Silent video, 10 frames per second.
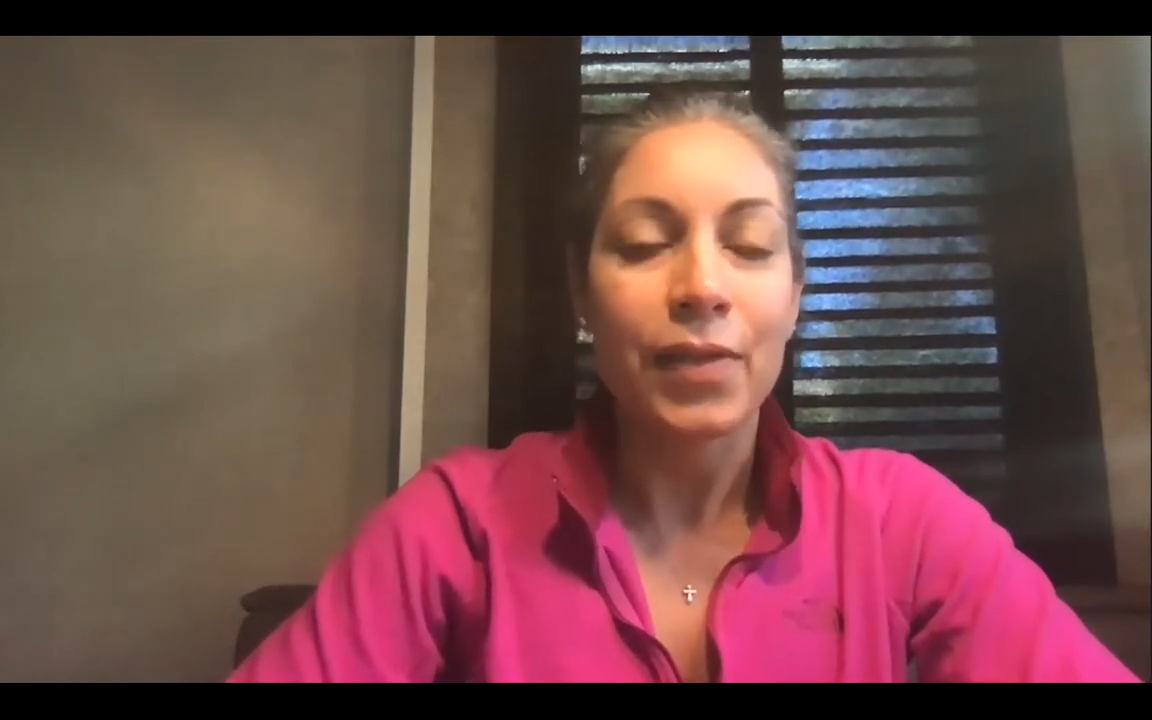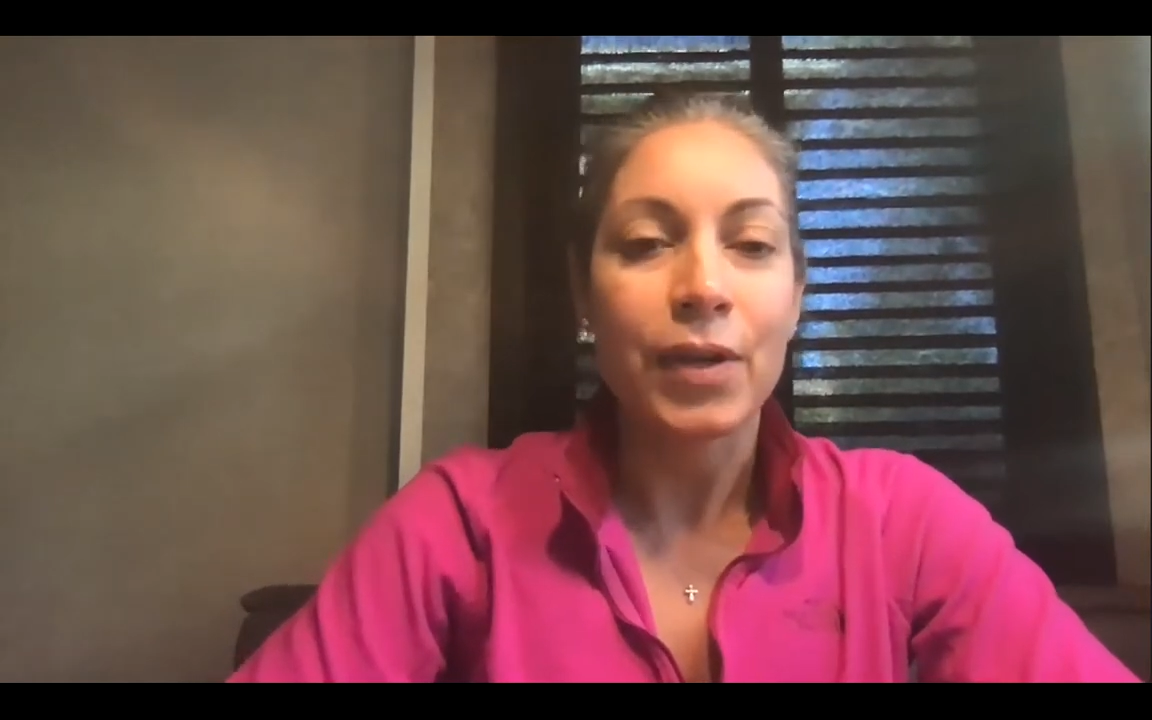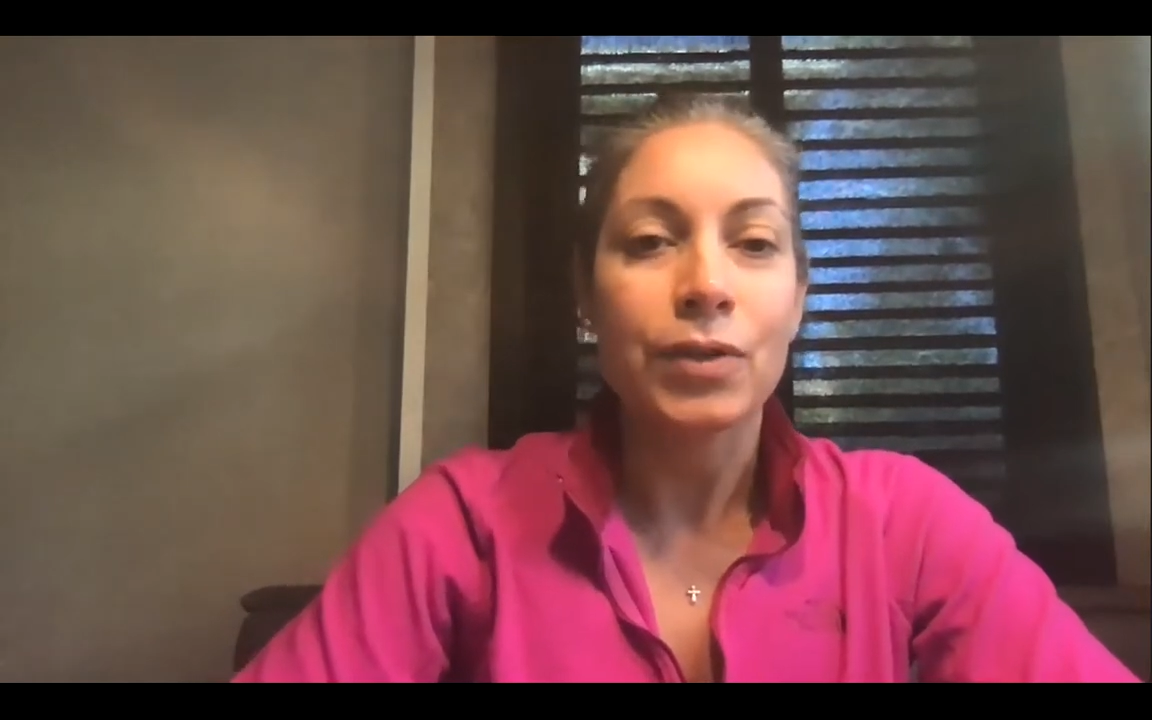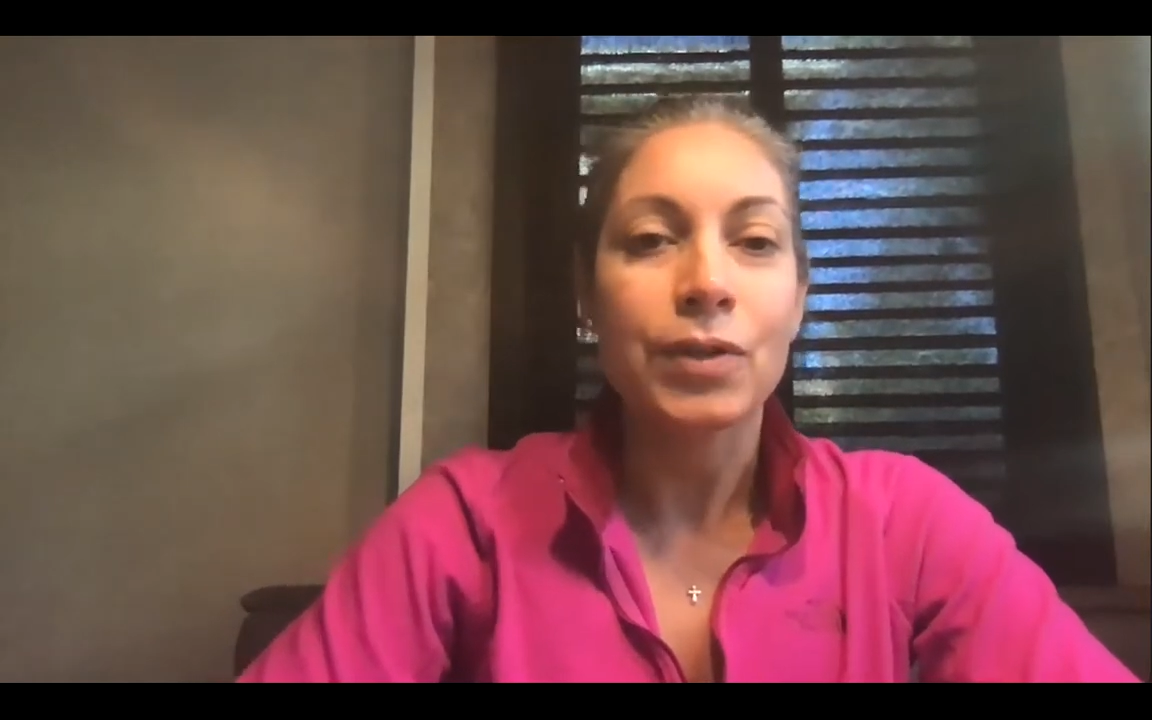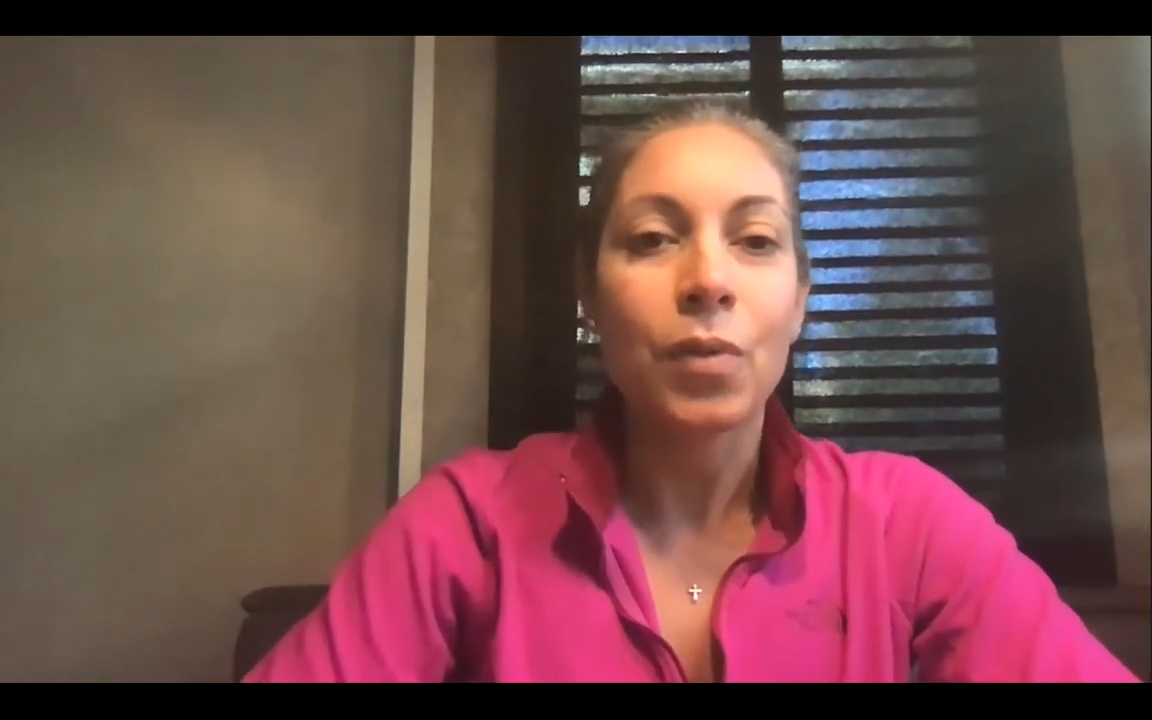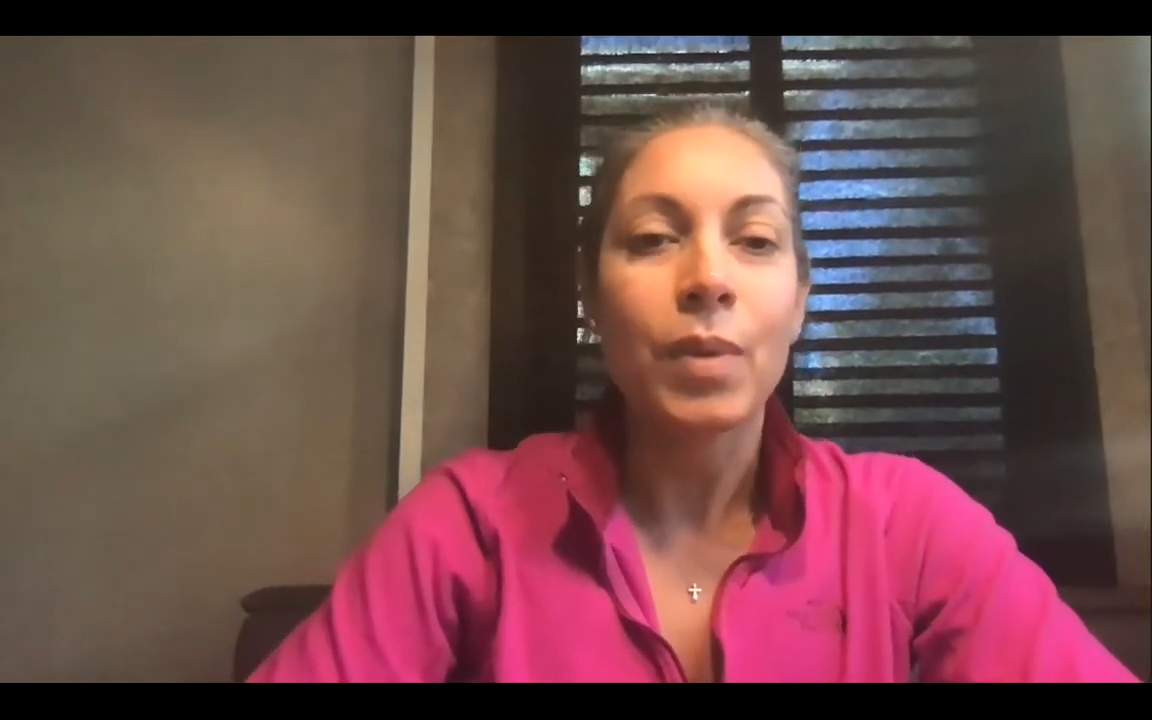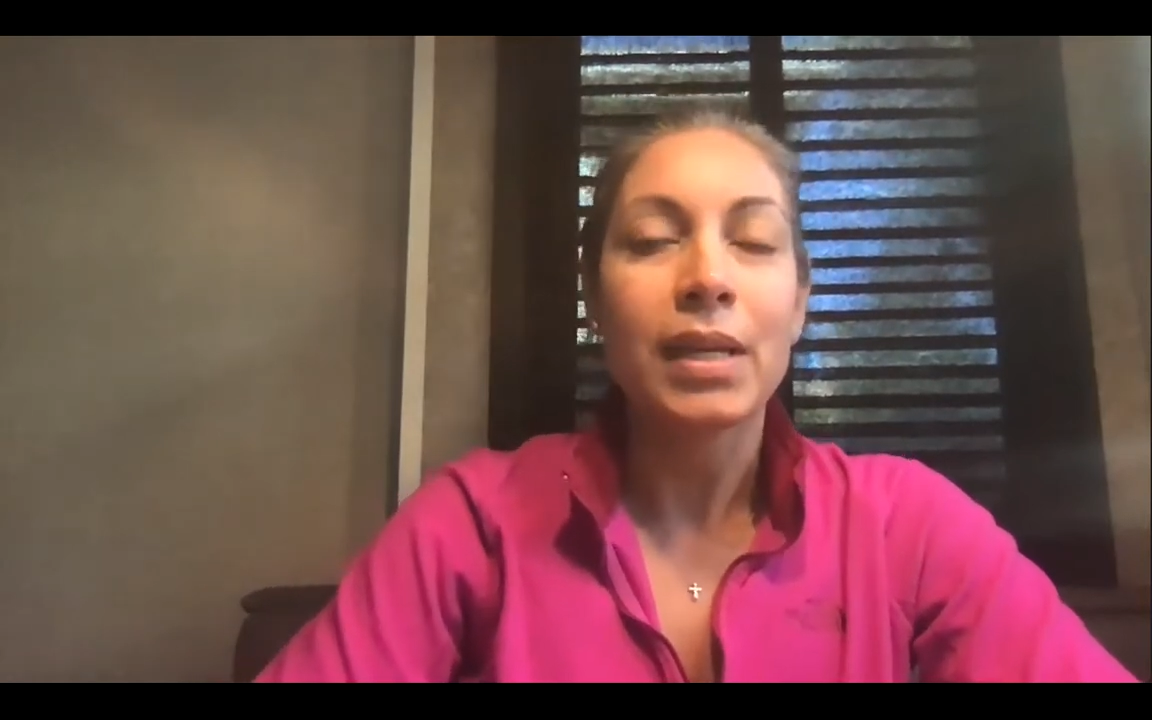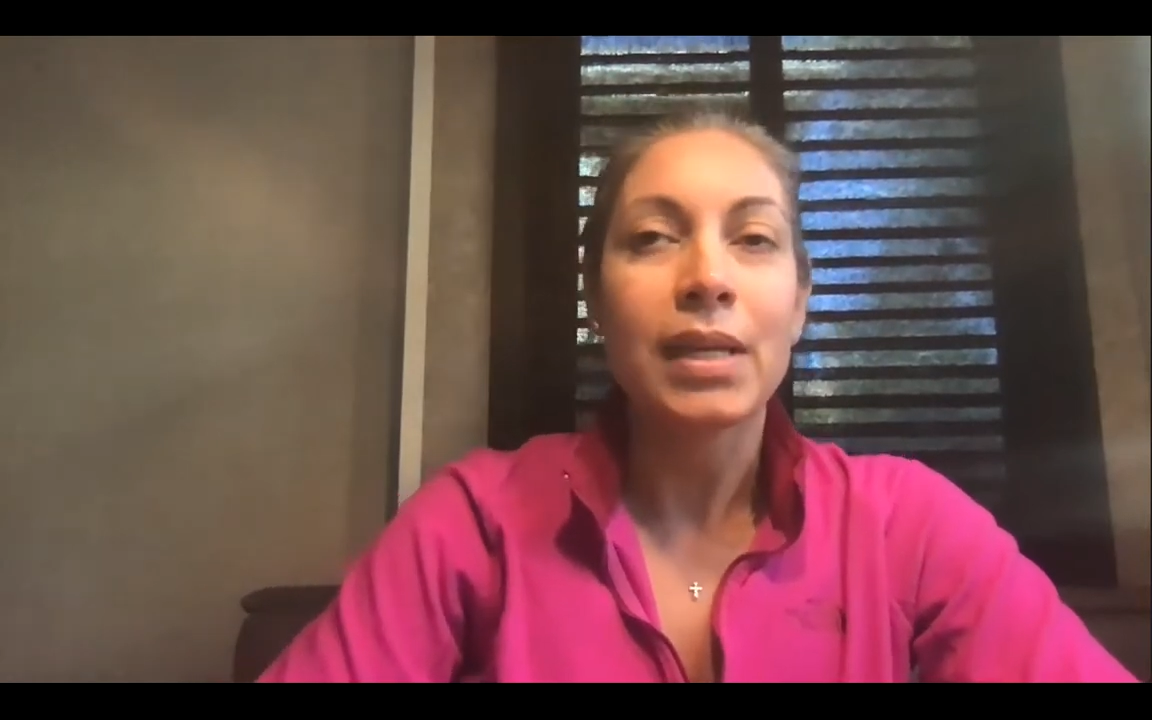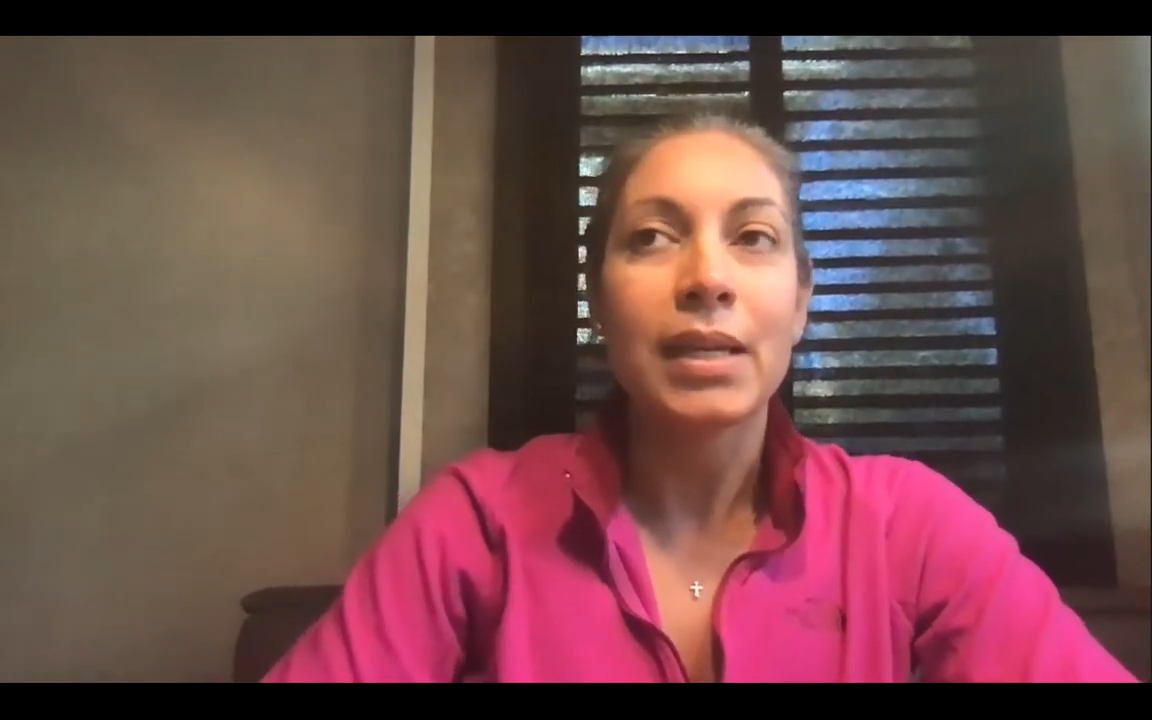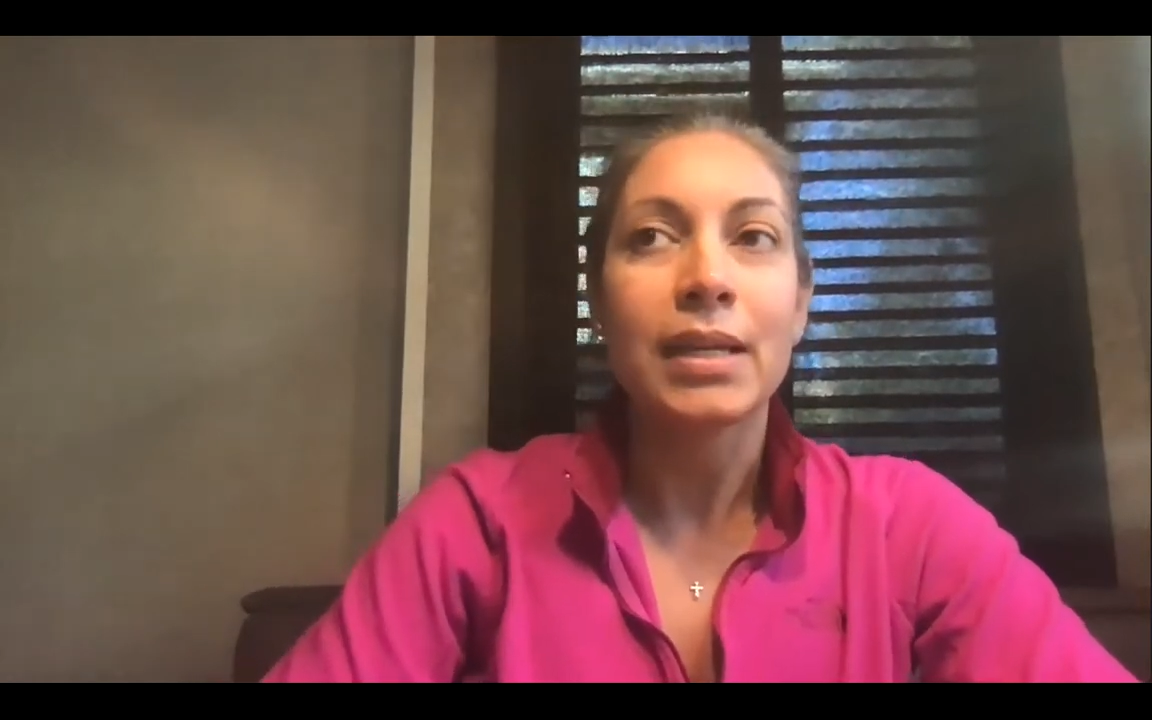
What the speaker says: there's so many